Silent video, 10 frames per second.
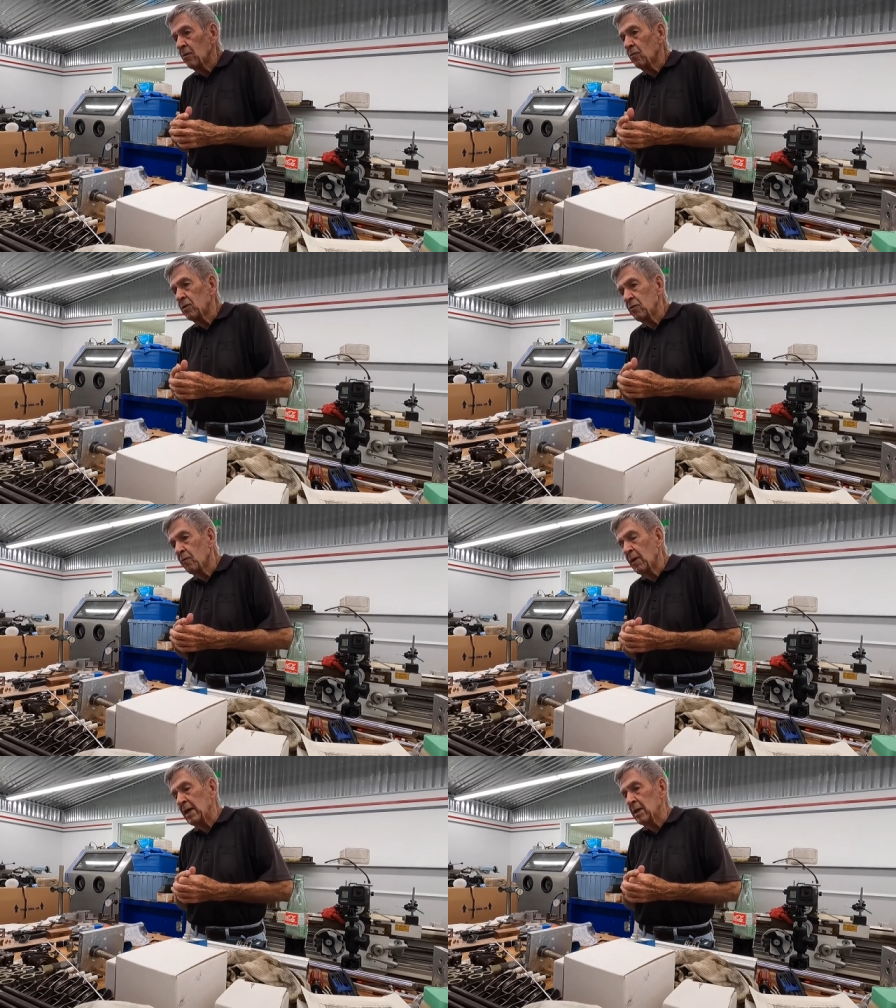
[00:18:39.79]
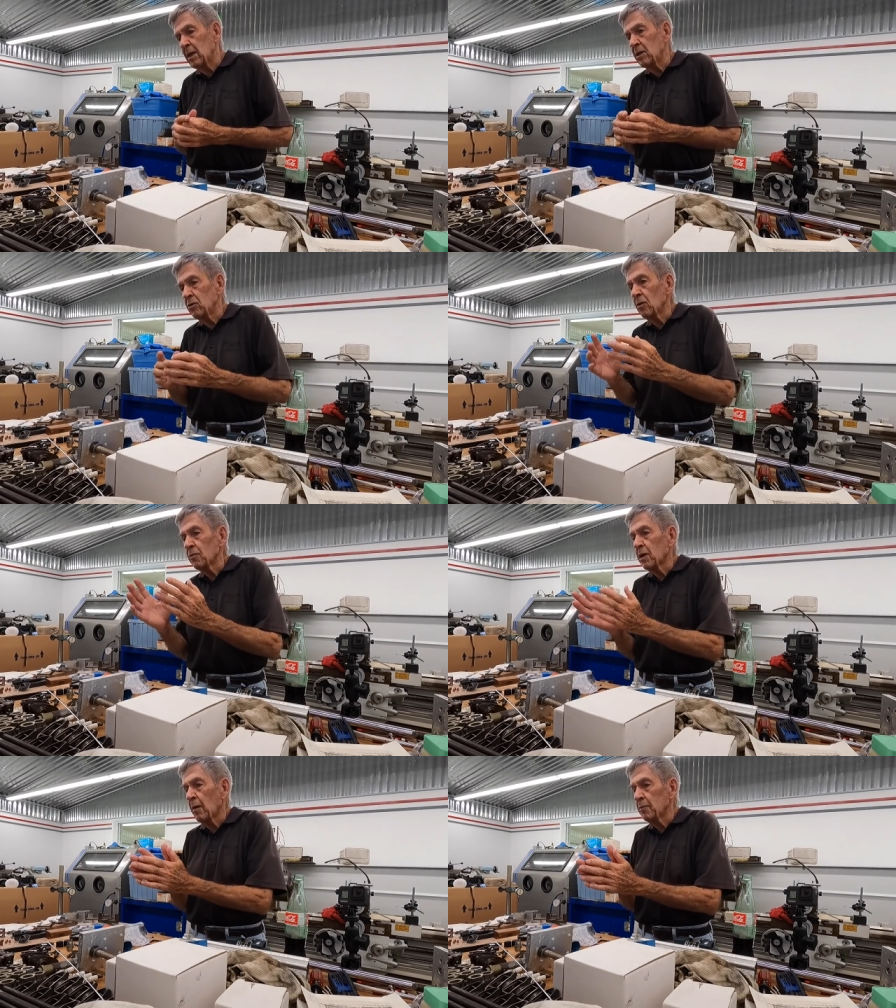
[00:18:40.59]
when you've made it and you know
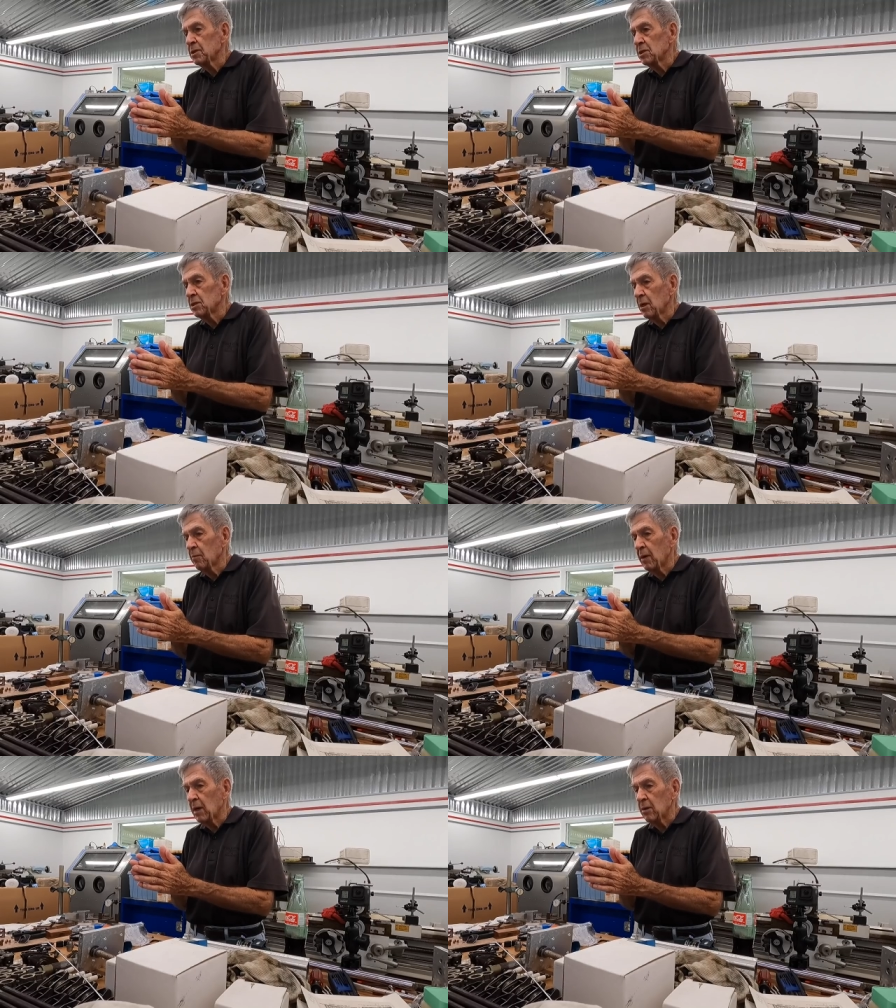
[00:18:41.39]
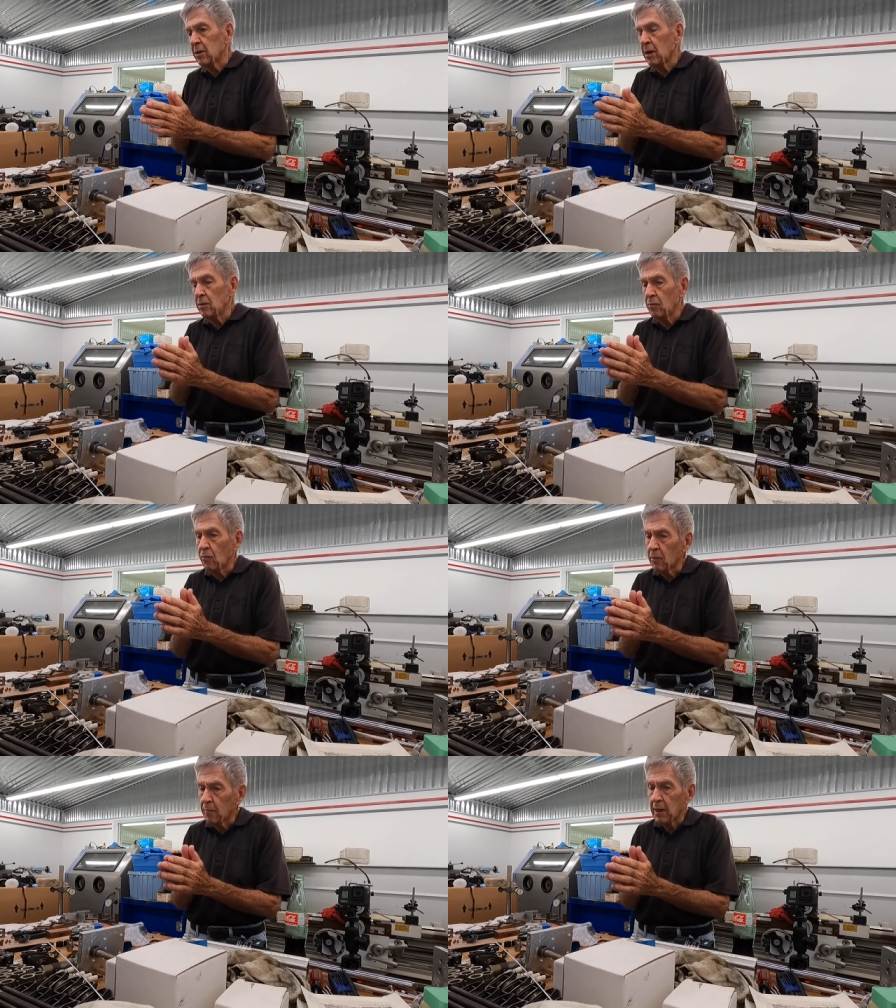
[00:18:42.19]
the composition of the metal, and you
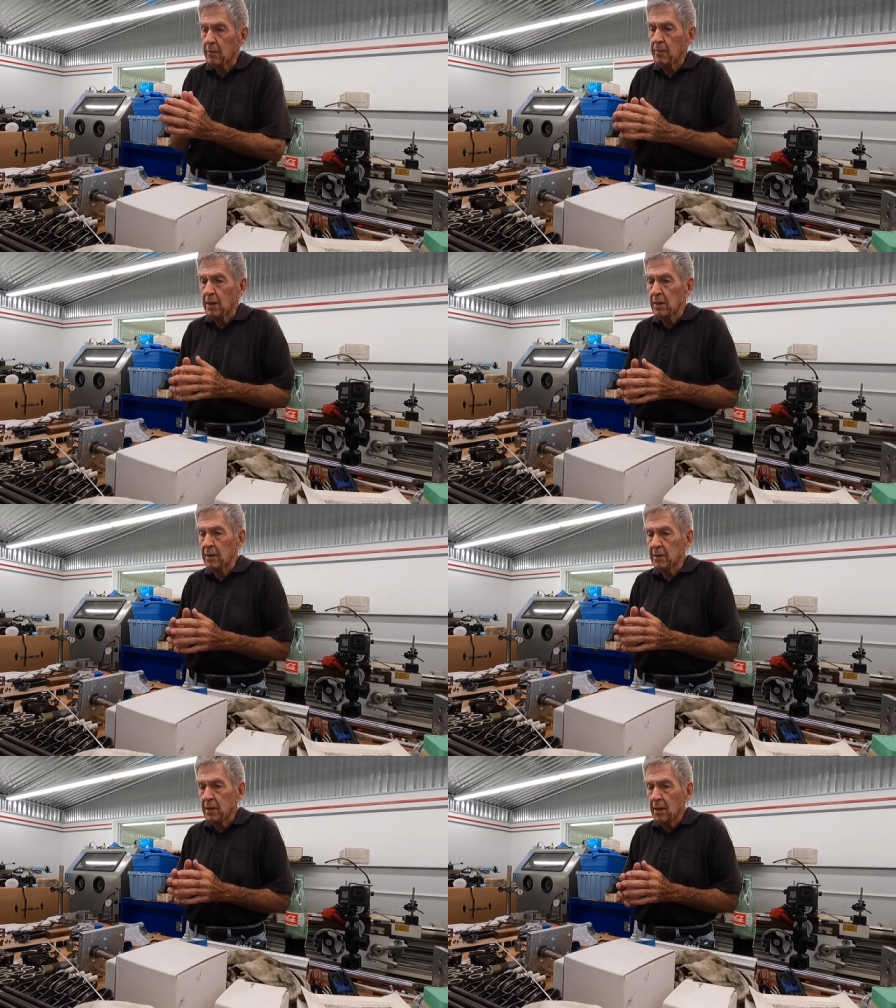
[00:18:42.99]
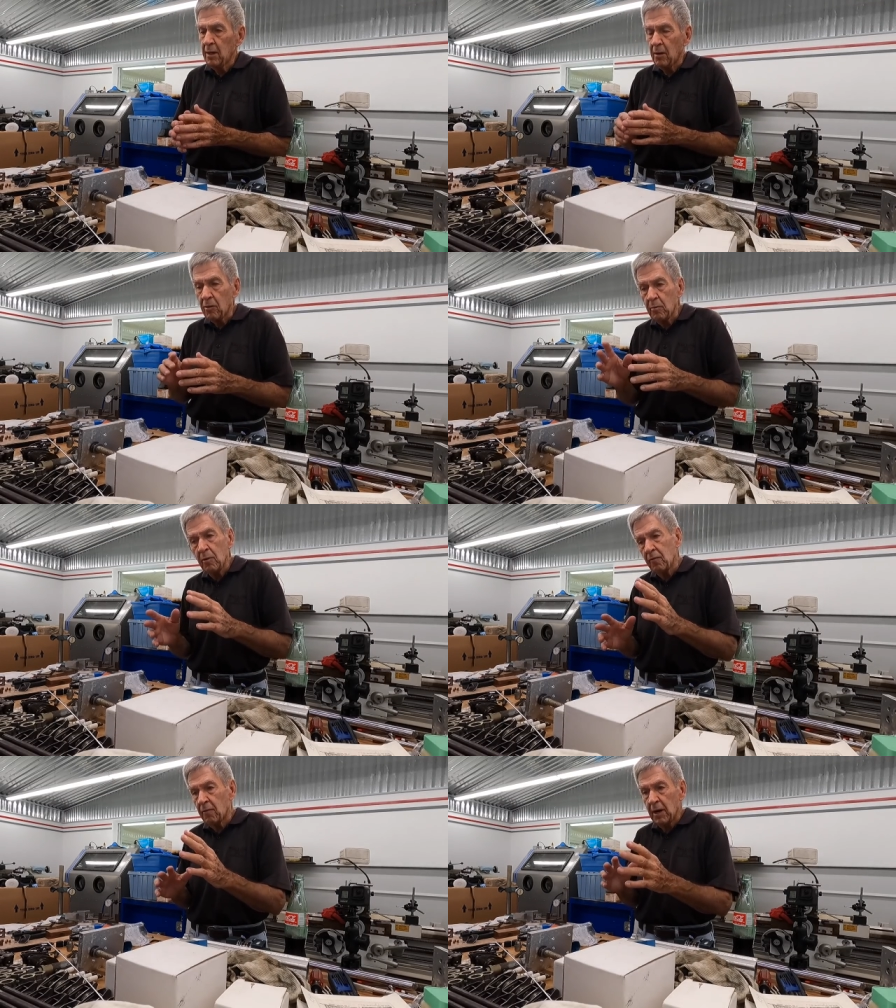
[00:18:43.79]
want to pick a metal that's not going to
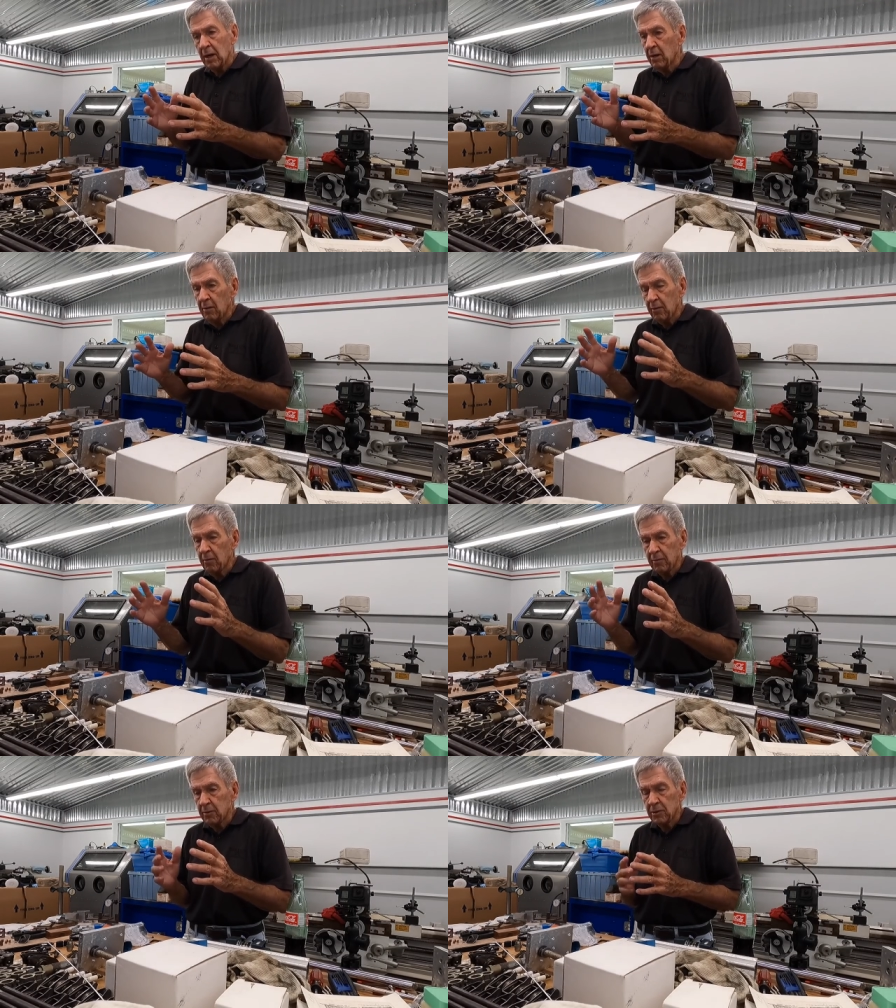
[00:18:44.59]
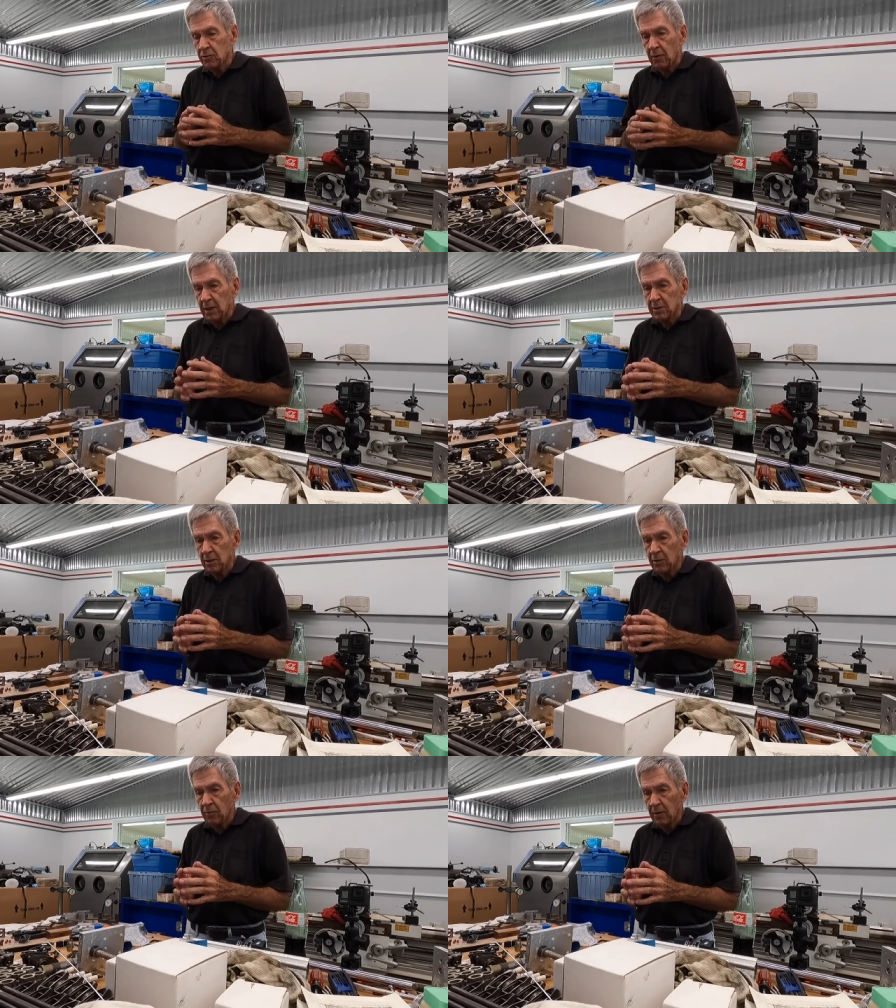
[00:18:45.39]
move around under stress
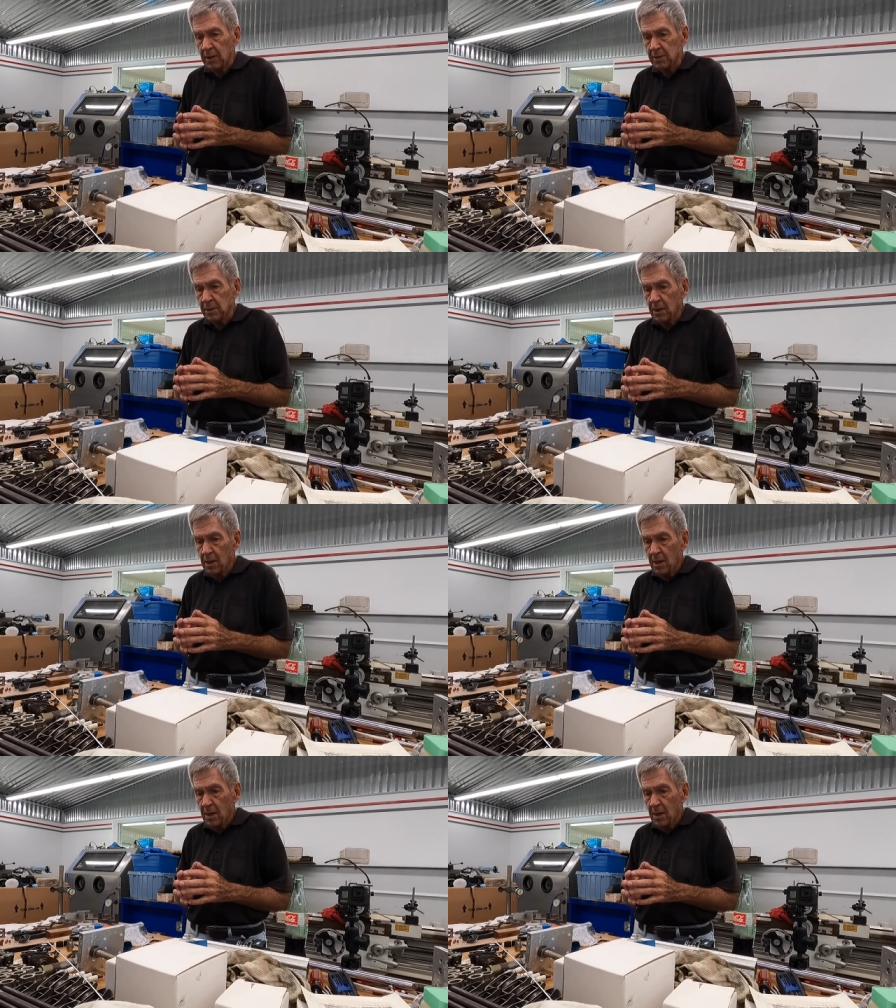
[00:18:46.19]
and duress,